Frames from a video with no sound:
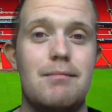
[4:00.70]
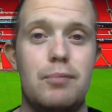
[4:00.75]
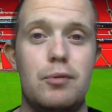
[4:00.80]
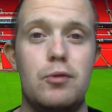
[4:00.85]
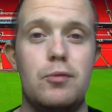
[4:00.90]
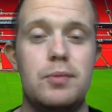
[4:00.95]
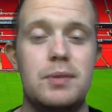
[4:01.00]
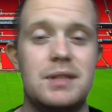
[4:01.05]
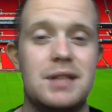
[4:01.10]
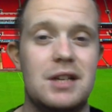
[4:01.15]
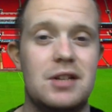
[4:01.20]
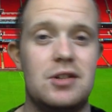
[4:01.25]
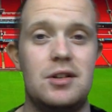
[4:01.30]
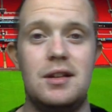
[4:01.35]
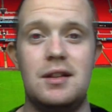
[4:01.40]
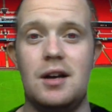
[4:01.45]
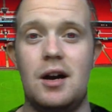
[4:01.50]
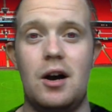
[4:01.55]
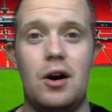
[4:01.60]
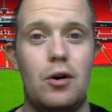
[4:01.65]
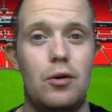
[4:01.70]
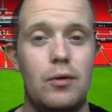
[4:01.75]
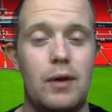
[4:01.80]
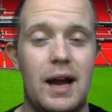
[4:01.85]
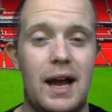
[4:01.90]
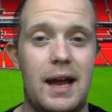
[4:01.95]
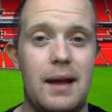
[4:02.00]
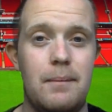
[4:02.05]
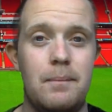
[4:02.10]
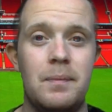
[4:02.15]
ball possession in the whole
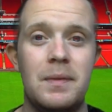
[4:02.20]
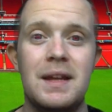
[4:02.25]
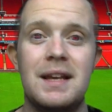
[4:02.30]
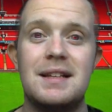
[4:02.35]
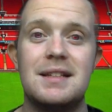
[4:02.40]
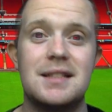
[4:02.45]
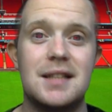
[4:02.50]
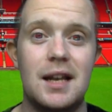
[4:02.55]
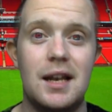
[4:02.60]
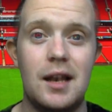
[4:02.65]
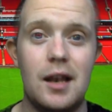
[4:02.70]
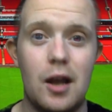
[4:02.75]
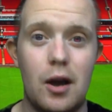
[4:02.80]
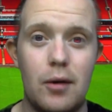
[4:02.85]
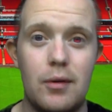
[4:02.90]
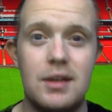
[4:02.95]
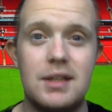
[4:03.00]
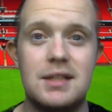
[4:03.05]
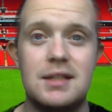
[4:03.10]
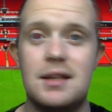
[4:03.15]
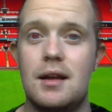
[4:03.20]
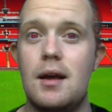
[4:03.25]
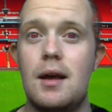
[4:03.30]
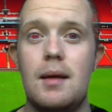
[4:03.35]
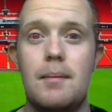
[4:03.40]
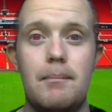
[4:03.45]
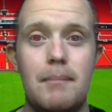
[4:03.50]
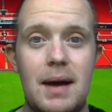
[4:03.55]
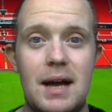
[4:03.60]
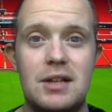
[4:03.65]
game, it's the lowest
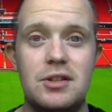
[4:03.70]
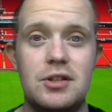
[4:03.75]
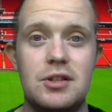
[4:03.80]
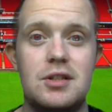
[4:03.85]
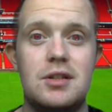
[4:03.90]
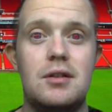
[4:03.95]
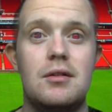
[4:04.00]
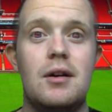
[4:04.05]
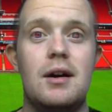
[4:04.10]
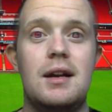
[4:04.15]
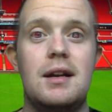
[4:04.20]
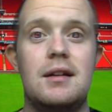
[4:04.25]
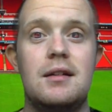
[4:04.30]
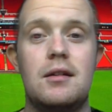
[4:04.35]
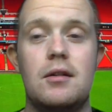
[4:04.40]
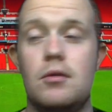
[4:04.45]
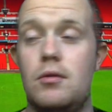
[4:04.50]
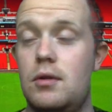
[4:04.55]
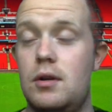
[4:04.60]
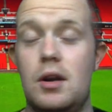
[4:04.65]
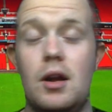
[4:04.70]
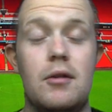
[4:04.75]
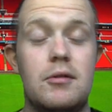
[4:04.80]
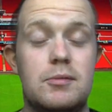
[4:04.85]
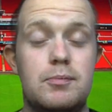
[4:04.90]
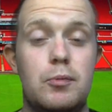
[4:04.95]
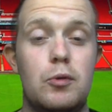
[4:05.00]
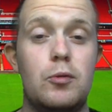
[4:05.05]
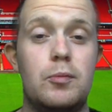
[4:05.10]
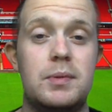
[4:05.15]

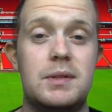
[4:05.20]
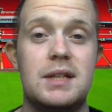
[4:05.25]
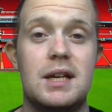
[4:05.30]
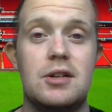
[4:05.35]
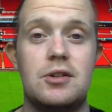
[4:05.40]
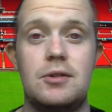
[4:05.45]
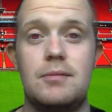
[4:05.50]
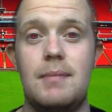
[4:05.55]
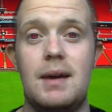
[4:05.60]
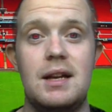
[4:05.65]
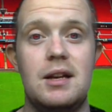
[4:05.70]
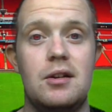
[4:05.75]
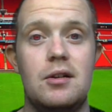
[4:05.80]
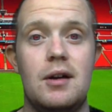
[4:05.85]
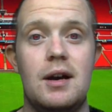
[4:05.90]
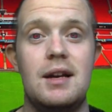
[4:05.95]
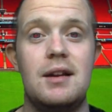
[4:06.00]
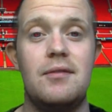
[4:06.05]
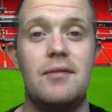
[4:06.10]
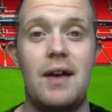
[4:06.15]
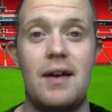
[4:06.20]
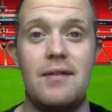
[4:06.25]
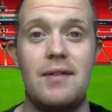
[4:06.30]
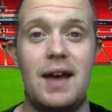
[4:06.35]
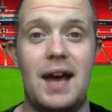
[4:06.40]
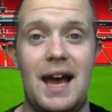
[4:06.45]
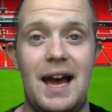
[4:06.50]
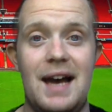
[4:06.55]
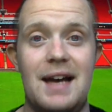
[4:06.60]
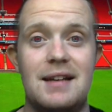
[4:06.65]
lowest ball possession Man United have ever
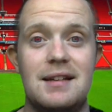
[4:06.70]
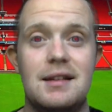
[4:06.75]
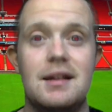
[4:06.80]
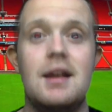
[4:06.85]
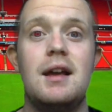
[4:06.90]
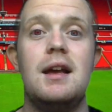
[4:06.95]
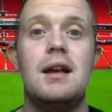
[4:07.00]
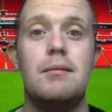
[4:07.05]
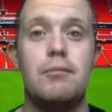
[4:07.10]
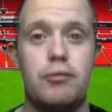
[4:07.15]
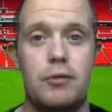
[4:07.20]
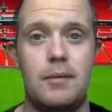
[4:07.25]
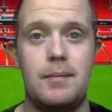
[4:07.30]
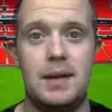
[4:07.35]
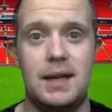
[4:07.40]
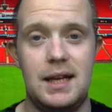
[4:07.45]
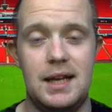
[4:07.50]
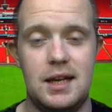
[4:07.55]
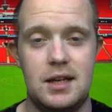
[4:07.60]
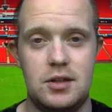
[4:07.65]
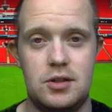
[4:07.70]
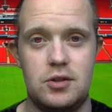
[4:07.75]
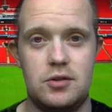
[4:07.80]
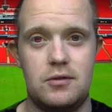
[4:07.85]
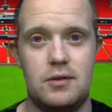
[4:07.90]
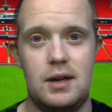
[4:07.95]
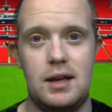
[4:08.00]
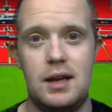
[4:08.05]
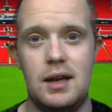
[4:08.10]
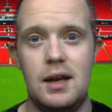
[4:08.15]
had in Premier League
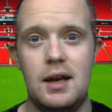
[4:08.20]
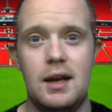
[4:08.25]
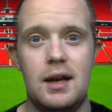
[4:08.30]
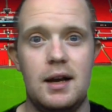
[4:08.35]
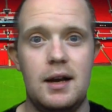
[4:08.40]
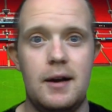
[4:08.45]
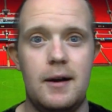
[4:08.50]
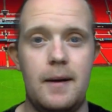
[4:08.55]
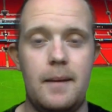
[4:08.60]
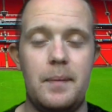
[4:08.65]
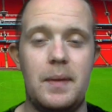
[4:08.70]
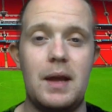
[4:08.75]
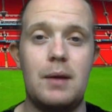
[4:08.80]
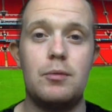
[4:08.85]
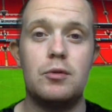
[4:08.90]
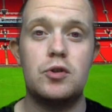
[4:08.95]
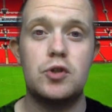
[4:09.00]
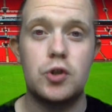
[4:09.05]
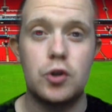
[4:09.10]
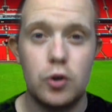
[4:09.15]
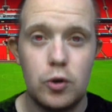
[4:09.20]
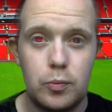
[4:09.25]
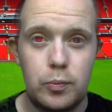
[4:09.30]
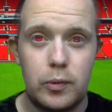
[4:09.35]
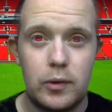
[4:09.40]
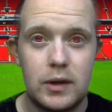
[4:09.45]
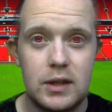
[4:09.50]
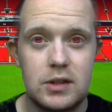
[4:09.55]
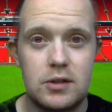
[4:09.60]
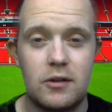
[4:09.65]
history. They were 2
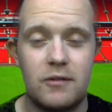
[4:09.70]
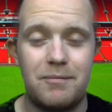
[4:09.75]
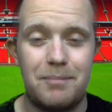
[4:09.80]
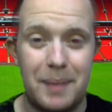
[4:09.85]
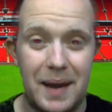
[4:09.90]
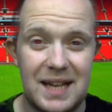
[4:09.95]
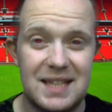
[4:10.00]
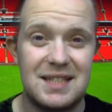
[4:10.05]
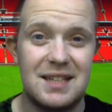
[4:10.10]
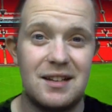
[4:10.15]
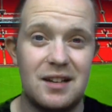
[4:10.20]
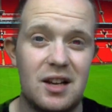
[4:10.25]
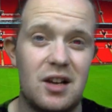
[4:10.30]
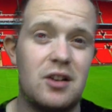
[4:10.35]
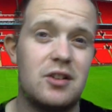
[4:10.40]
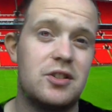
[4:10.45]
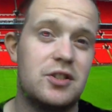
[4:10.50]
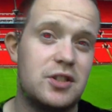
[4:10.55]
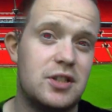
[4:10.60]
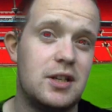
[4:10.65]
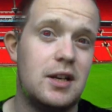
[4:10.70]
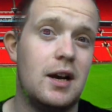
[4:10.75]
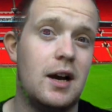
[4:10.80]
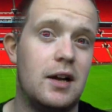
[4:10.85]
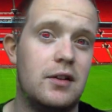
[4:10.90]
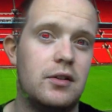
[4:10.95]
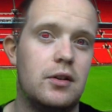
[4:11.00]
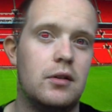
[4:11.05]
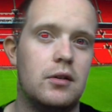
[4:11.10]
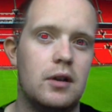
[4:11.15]
points off better last year
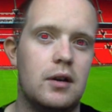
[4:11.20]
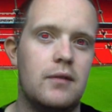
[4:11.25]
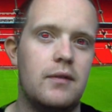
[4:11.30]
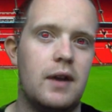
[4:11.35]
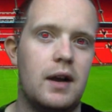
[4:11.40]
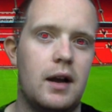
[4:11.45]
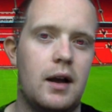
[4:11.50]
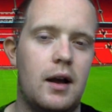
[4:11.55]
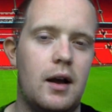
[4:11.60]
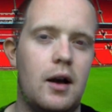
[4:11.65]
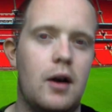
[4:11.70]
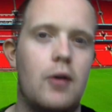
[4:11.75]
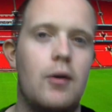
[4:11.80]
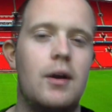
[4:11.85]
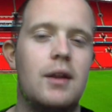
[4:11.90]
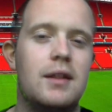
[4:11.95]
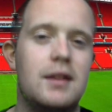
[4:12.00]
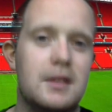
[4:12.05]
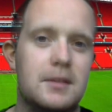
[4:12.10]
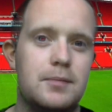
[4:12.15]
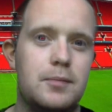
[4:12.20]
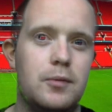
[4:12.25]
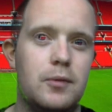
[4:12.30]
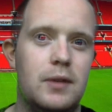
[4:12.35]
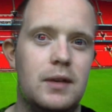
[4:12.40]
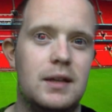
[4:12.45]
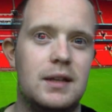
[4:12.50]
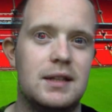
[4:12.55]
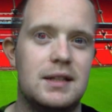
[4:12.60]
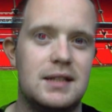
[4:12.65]
under Louis van Gaal at this
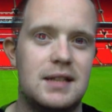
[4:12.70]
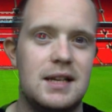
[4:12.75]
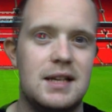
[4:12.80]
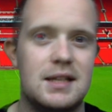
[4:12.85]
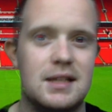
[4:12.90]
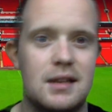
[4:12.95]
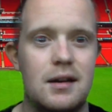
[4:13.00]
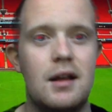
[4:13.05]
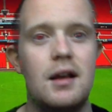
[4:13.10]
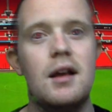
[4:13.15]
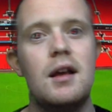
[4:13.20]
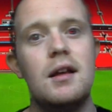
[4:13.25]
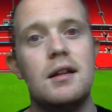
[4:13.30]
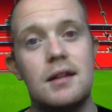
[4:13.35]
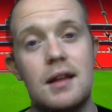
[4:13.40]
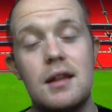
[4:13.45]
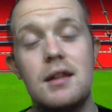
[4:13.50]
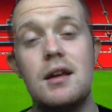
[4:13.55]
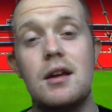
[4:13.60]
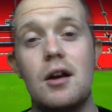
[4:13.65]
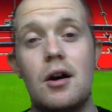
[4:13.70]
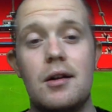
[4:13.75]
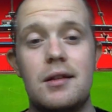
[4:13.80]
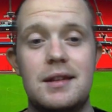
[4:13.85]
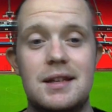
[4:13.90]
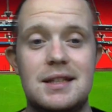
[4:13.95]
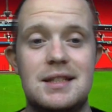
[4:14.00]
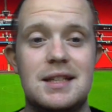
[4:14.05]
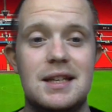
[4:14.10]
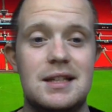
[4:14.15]
point of the season than they are
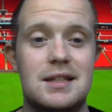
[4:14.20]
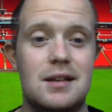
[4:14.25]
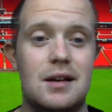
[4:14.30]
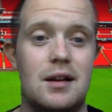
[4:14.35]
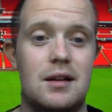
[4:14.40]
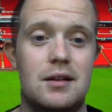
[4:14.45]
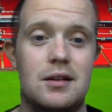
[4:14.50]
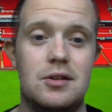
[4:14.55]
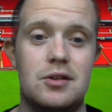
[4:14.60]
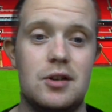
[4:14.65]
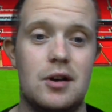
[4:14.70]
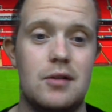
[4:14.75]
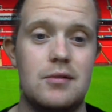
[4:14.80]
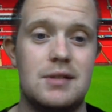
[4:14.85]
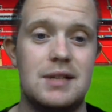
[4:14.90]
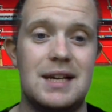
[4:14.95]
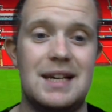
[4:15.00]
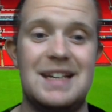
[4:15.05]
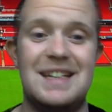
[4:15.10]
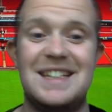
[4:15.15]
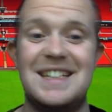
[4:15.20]
this season under Jose.